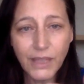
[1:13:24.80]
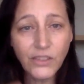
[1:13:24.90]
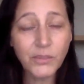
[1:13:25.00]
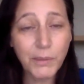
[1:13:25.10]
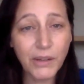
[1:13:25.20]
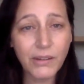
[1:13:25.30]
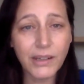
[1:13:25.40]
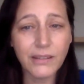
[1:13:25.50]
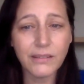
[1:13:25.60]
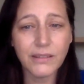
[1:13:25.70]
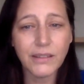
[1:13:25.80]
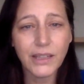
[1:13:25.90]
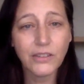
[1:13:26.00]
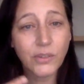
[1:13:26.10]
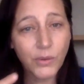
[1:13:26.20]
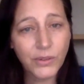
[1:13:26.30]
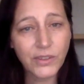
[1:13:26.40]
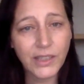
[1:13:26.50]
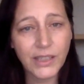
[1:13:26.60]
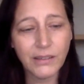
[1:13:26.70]
in spirit, and so is
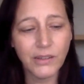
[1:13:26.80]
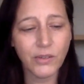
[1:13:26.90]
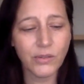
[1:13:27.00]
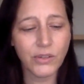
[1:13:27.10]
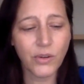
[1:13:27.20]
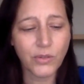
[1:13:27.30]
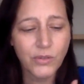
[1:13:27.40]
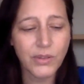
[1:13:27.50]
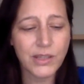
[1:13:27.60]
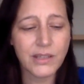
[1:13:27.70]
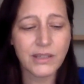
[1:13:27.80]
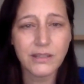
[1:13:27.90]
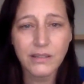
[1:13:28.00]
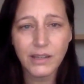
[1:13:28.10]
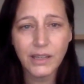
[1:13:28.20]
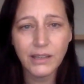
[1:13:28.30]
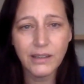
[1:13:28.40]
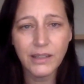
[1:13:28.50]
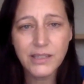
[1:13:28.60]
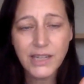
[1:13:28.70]
he. You know, to go through this is
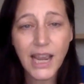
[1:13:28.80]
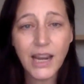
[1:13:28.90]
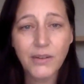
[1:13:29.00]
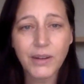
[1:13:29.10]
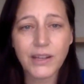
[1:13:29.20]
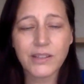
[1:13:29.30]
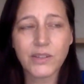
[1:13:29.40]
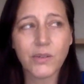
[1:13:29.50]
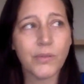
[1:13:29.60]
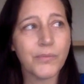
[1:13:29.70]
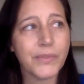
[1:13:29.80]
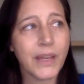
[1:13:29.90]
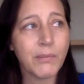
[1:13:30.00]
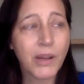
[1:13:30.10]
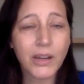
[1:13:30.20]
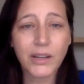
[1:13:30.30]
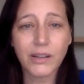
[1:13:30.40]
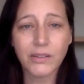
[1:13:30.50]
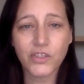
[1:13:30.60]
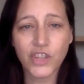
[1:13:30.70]
is tiring. So I'm not going
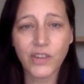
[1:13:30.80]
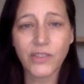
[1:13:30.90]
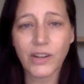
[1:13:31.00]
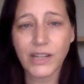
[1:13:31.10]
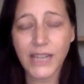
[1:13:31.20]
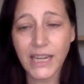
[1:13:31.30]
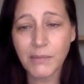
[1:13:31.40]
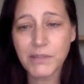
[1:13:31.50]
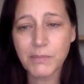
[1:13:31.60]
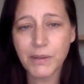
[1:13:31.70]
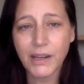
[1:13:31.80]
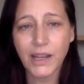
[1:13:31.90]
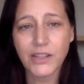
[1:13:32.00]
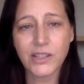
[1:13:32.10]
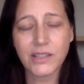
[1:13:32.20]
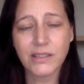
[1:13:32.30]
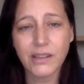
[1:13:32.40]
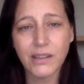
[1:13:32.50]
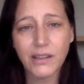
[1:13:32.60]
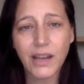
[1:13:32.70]
to share their names, but I just
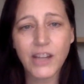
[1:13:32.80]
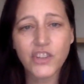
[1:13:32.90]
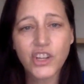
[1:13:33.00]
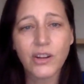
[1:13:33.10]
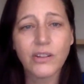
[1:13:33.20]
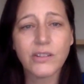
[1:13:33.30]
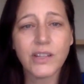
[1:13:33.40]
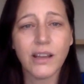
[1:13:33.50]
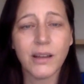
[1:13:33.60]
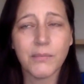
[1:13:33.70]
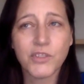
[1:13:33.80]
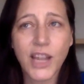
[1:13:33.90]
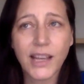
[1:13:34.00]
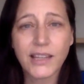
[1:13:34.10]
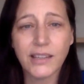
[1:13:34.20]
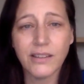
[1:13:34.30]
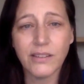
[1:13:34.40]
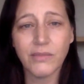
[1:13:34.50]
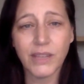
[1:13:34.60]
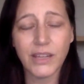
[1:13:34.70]
I shared um,
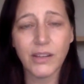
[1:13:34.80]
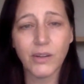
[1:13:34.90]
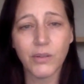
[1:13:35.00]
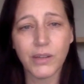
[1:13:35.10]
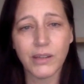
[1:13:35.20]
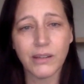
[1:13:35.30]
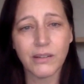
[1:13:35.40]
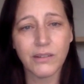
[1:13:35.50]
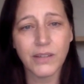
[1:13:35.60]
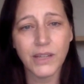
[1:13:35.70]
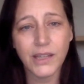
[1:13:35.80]
Jackie's video in